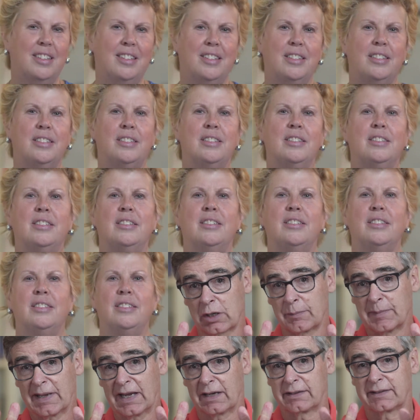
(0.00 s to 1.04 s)
Quakers talk
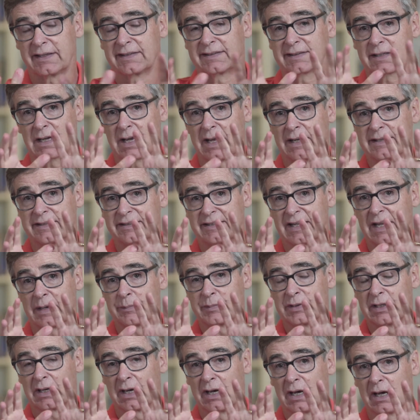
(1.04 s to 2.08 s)
about this
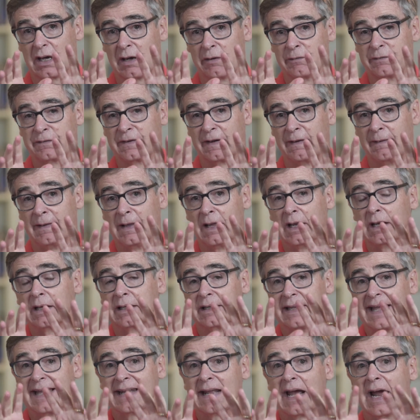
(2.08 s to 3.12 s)
concept of
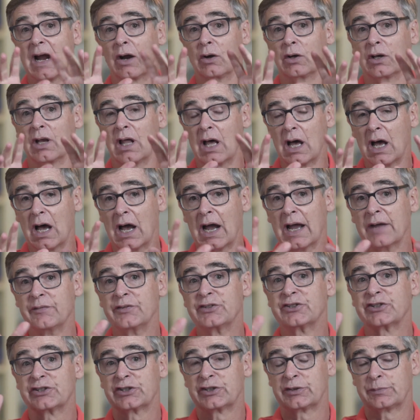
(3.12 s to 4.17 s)
let our
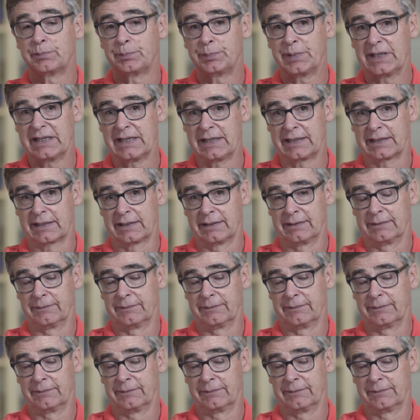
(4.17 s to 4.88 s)
lives speak.